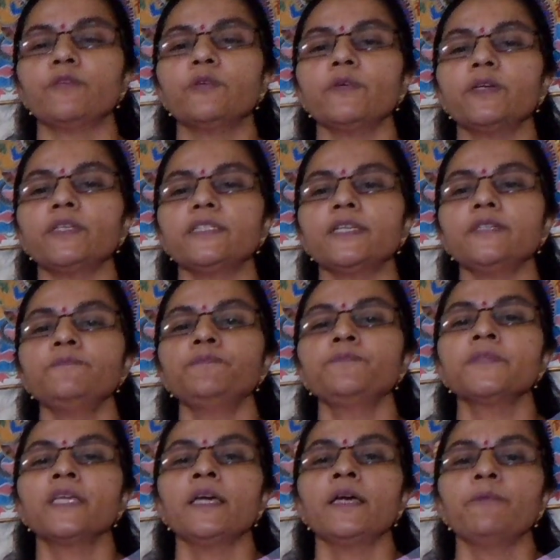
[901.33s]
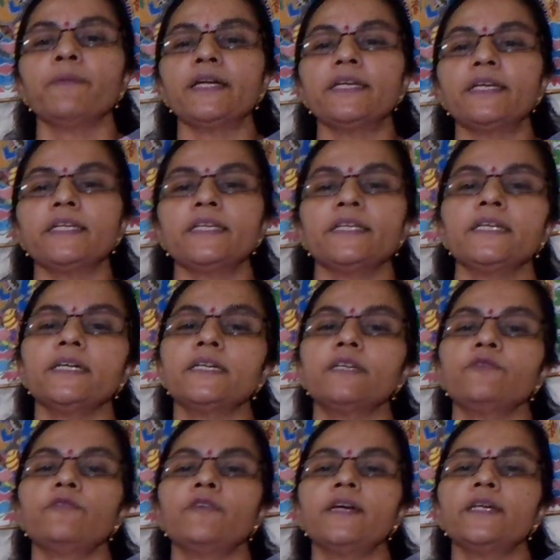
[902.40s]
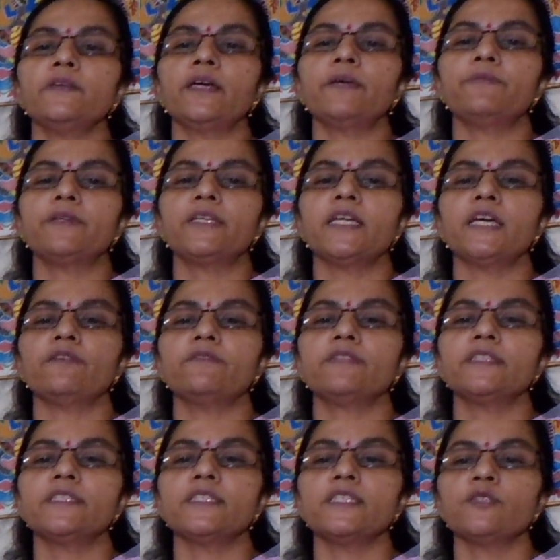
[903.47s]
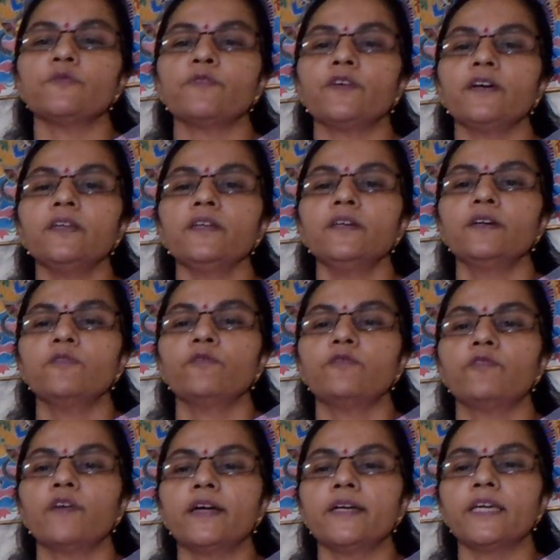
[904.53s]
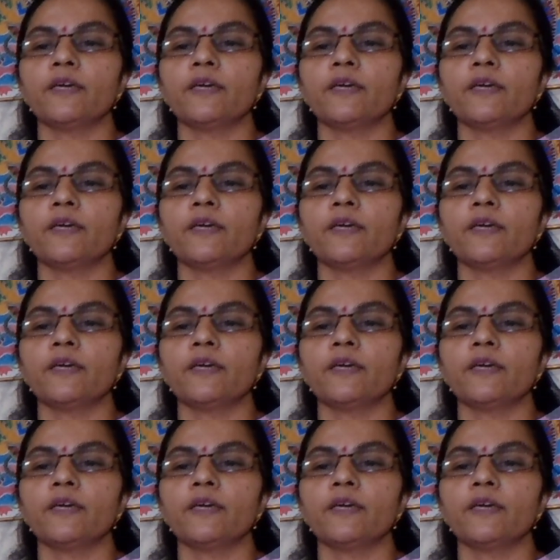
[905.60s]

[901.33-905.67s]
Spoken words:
equation. But here what we have derived, this is for one